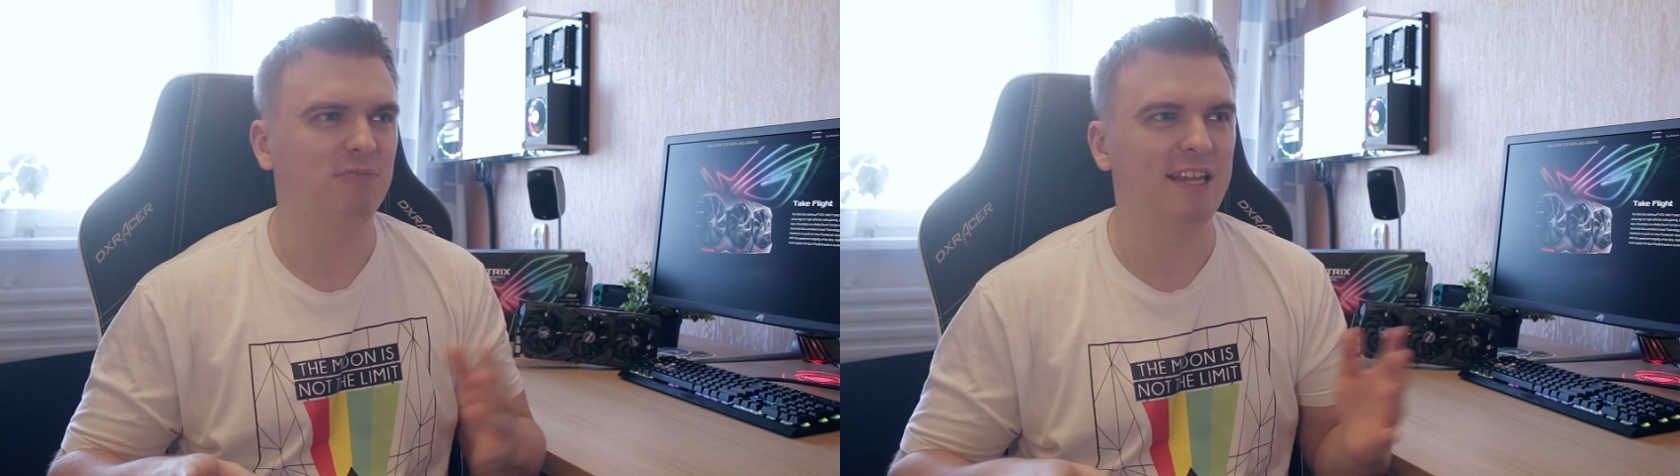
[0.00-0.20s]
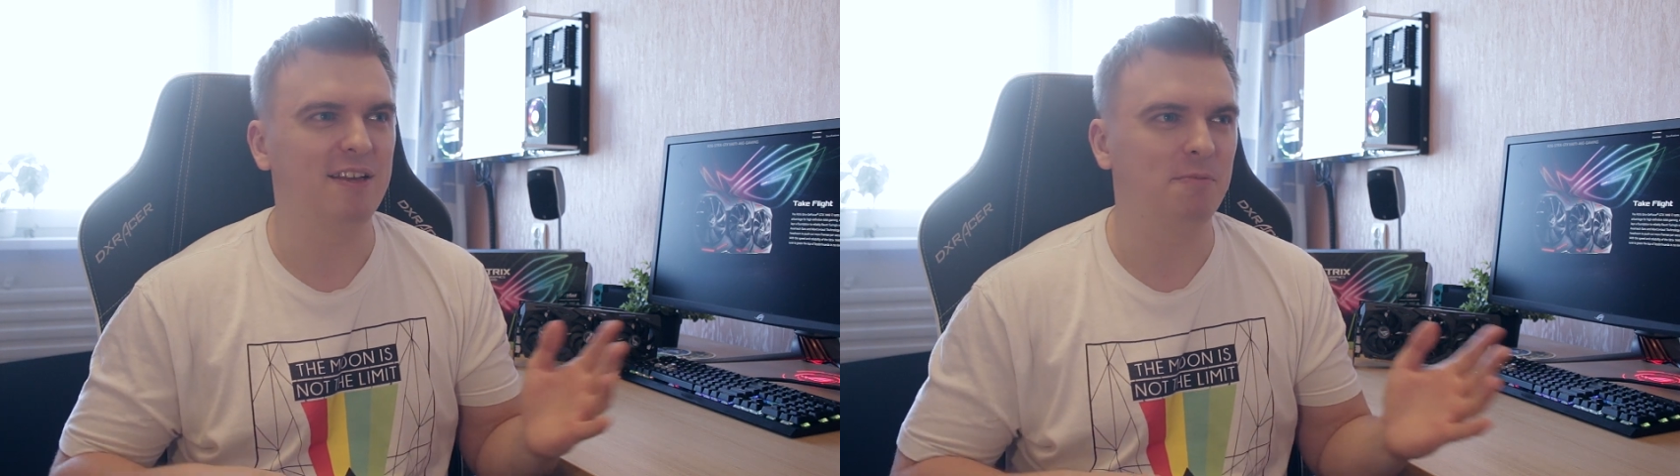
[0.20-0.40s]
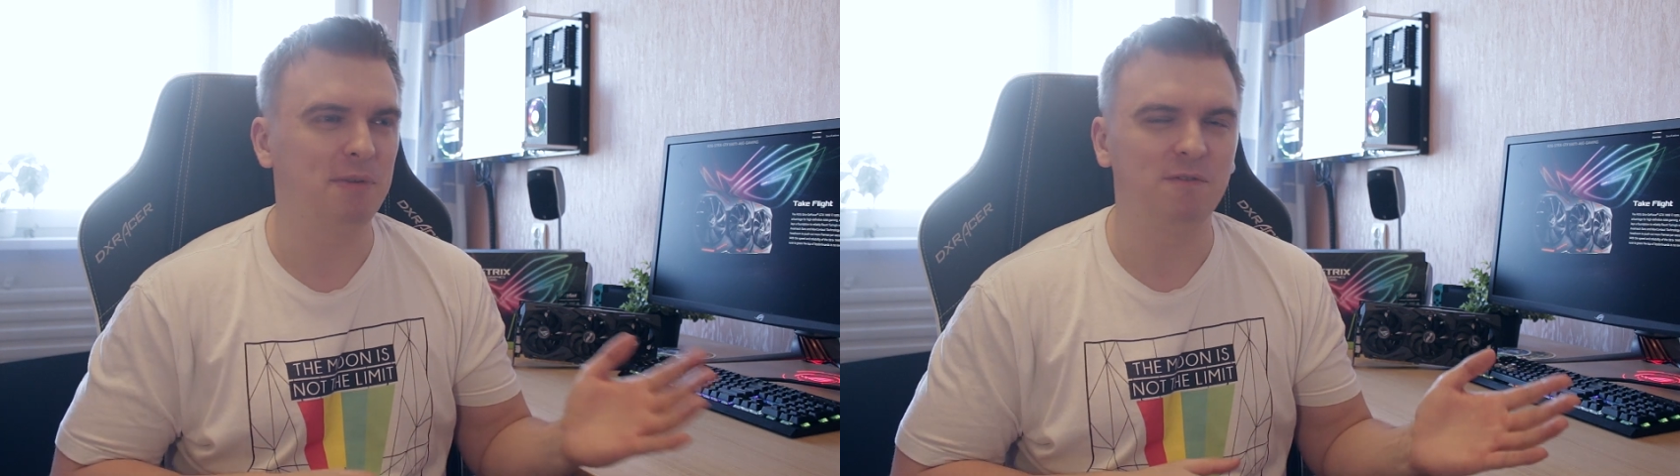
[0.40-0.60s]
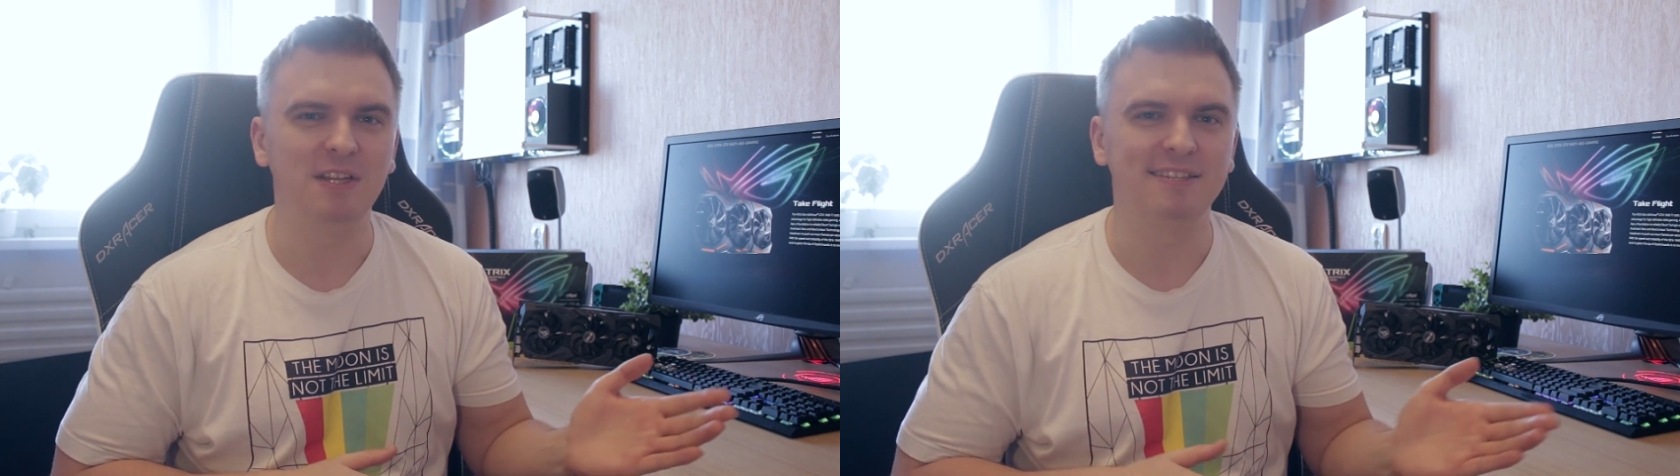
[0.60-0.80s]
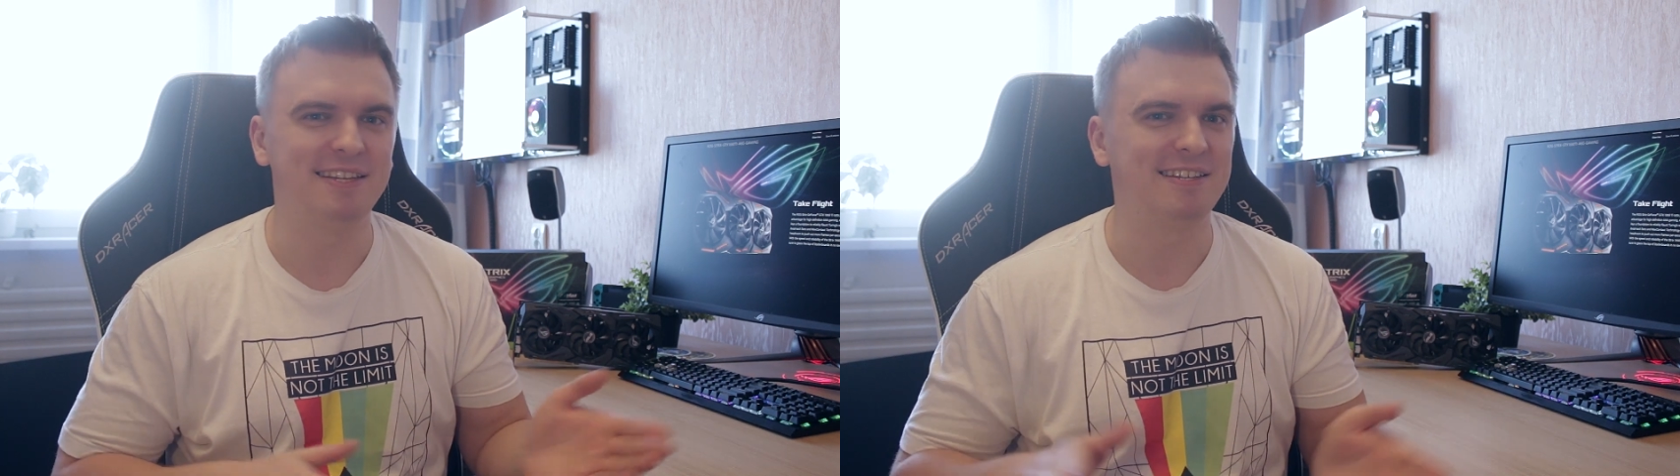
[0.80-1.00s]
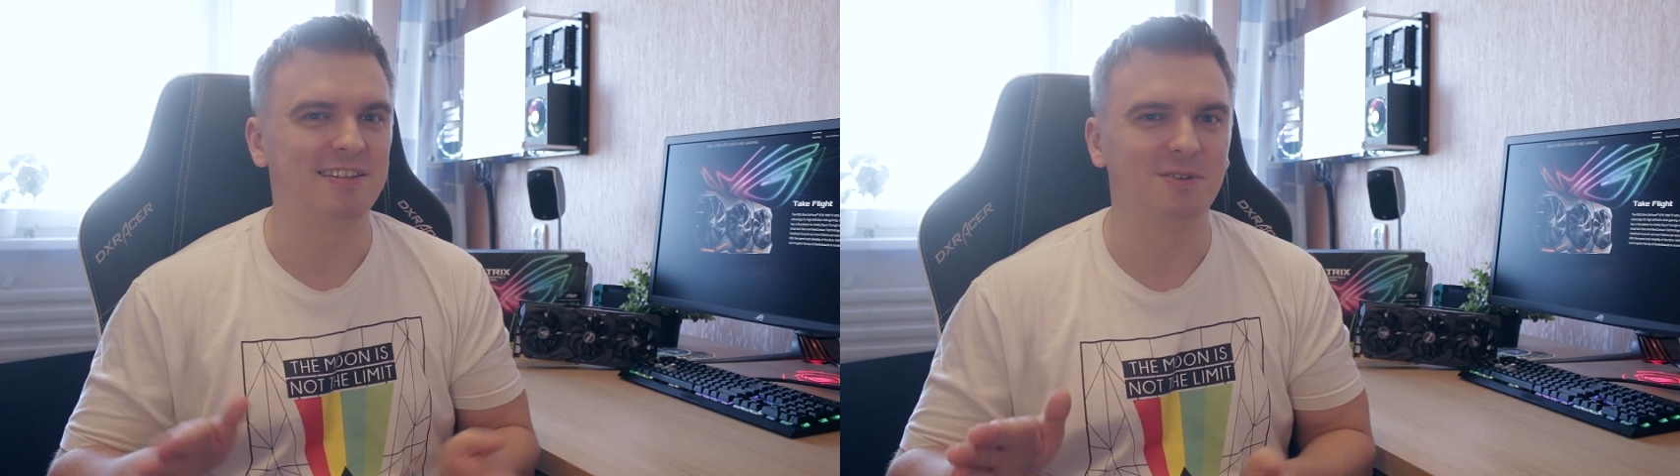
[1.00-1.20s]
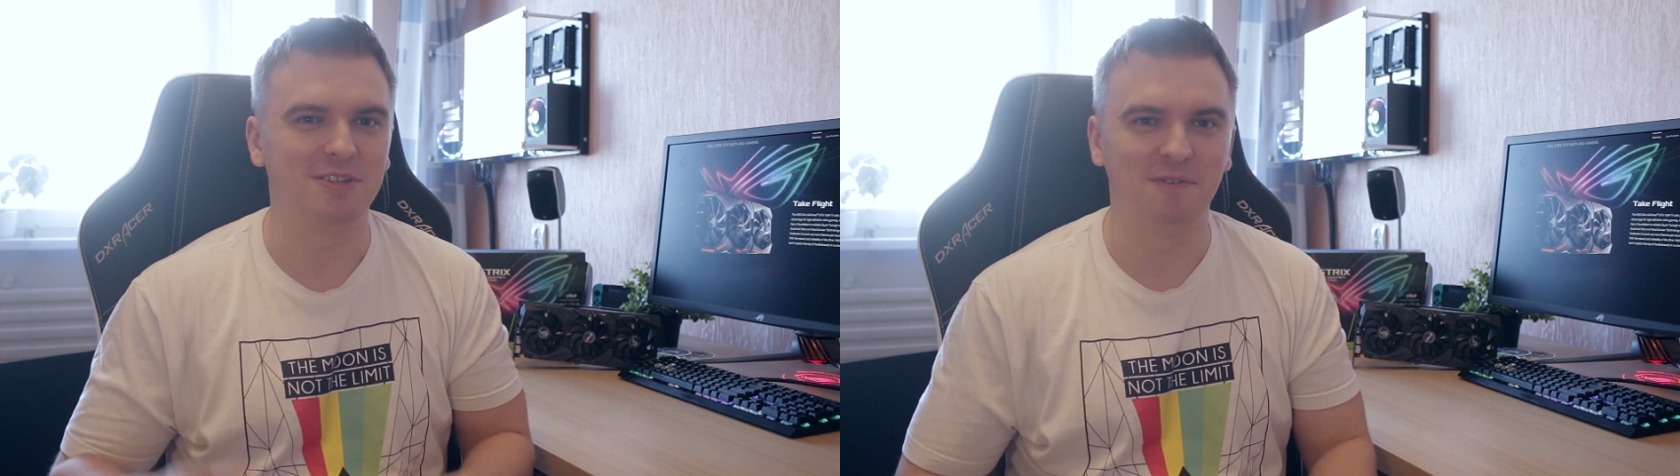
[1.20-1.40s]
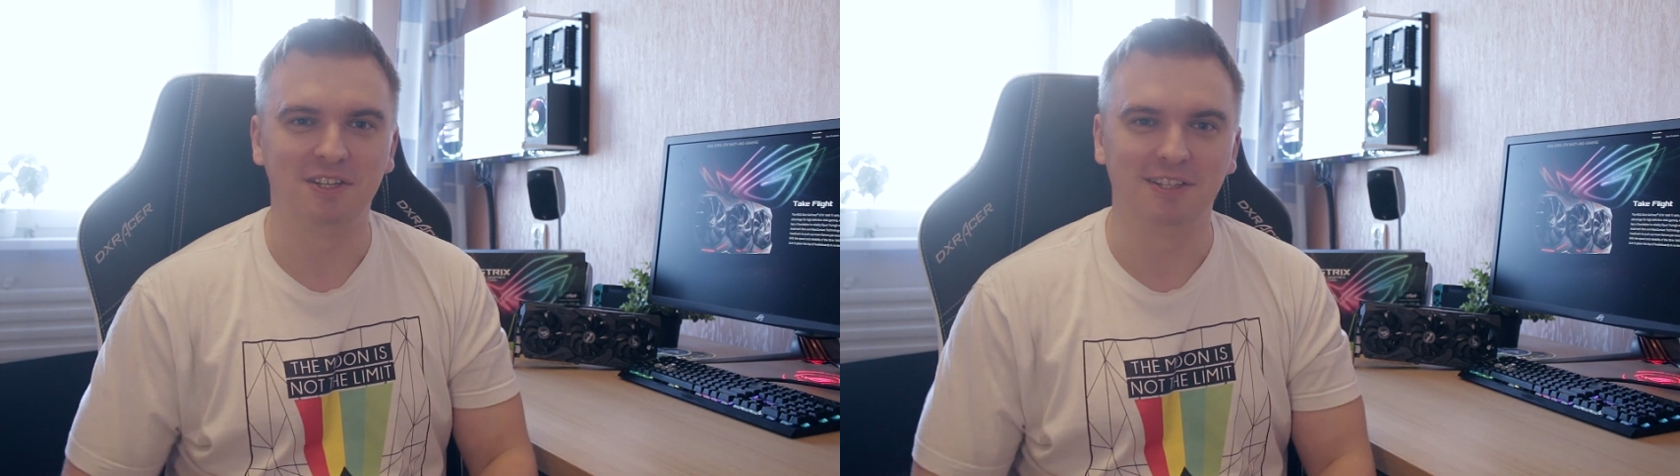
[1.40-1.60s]
like between 60 to
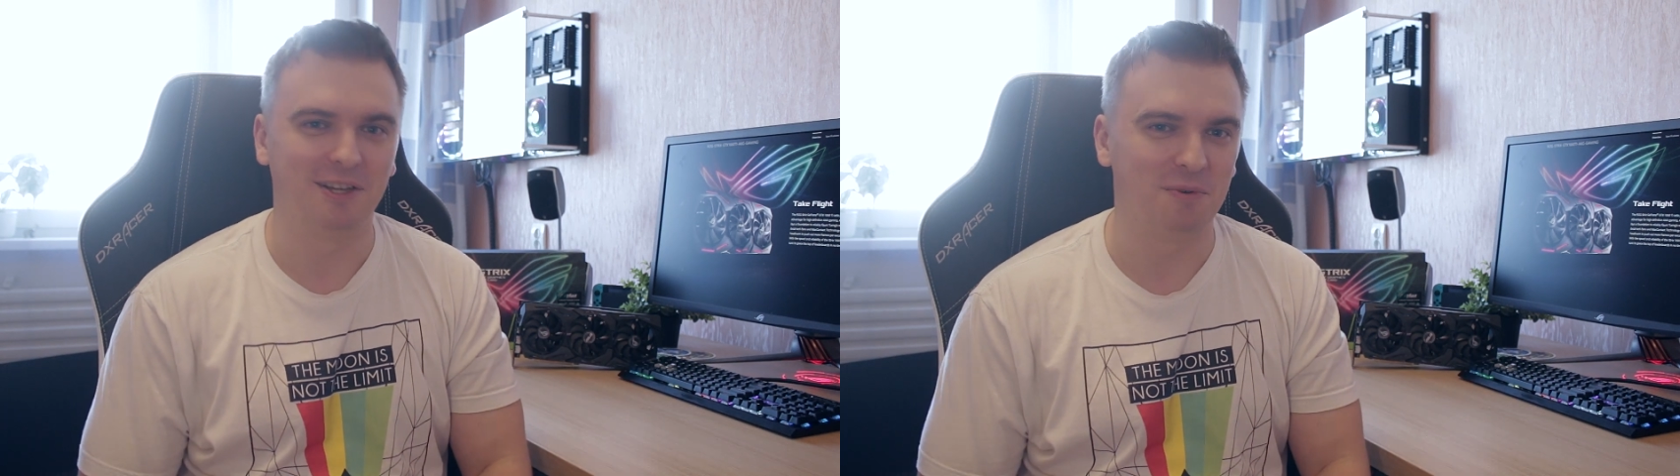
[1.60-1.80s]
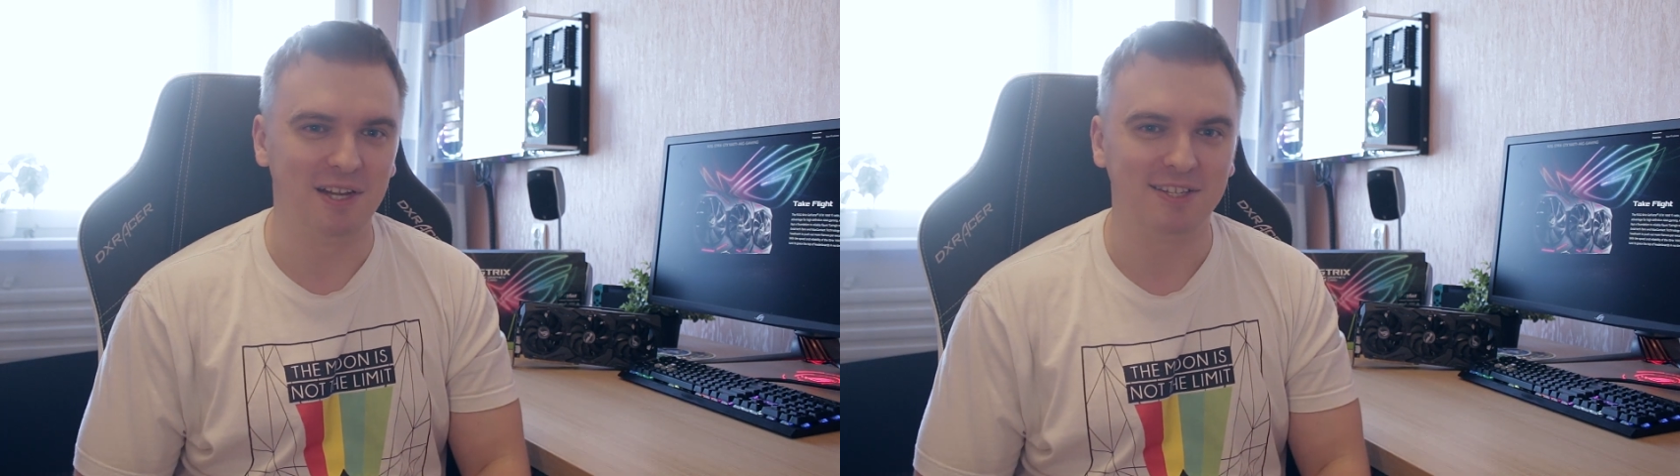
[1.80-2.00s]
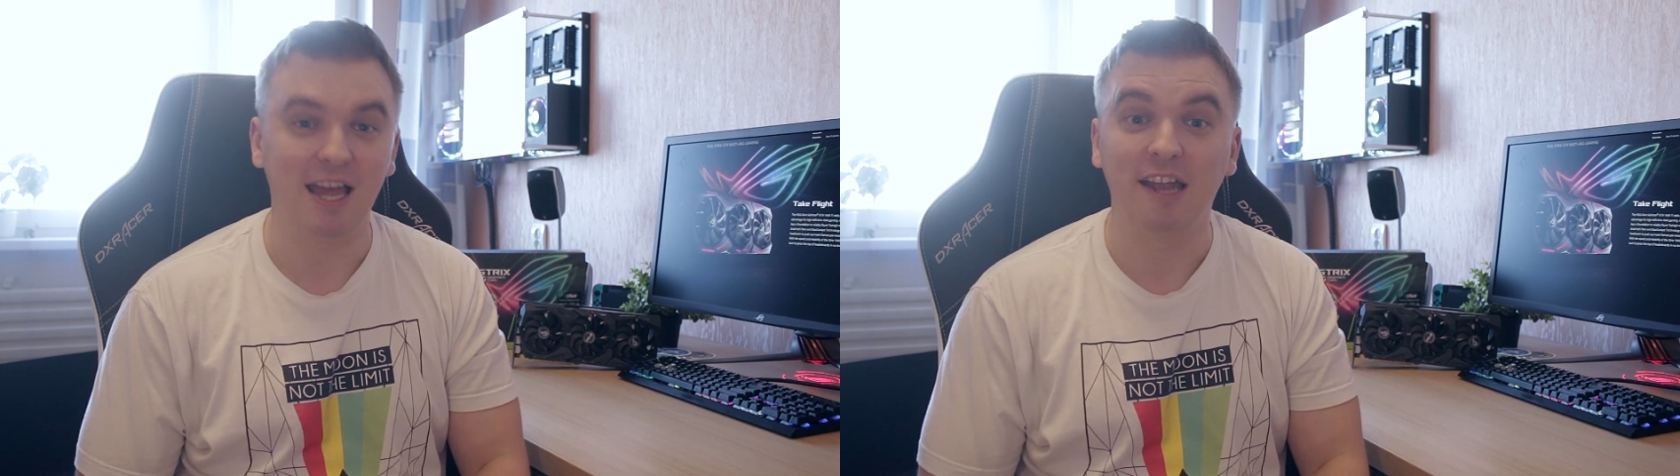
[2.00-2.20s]
70 degrees,